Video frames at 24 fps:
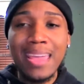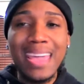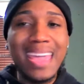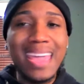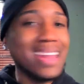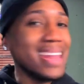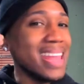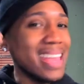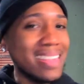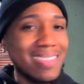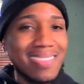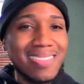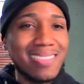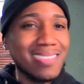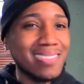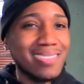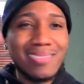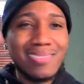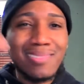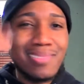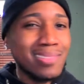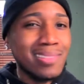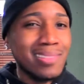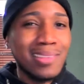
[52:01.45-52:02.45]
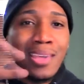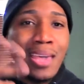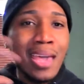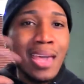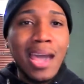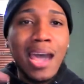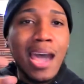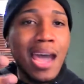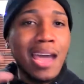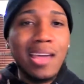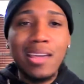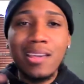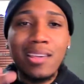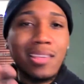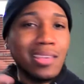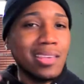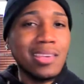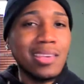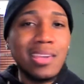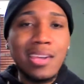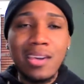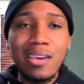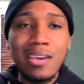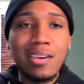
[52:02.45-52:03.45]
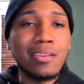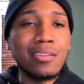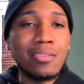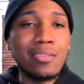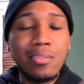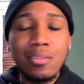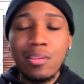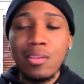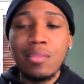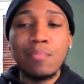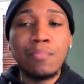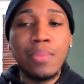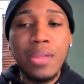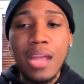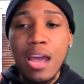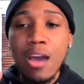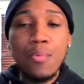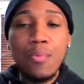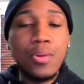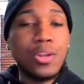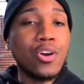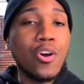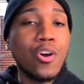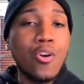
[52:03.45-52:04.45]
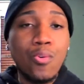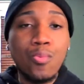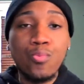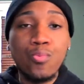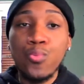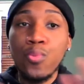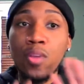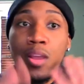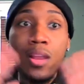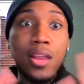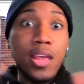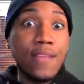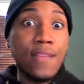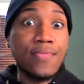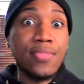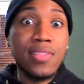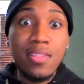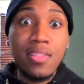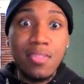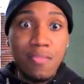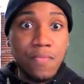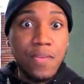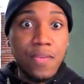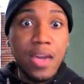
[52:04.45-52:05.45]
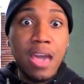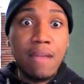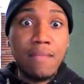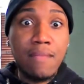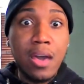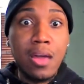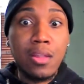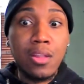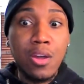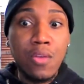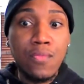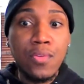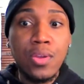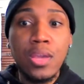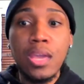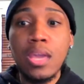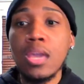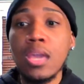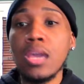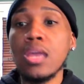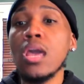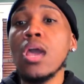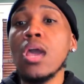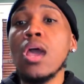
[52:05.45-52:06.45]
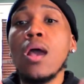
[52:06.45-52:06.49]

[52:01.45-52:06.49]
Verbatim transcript: And that's, yeah, but I don't want to go relive season five all over again.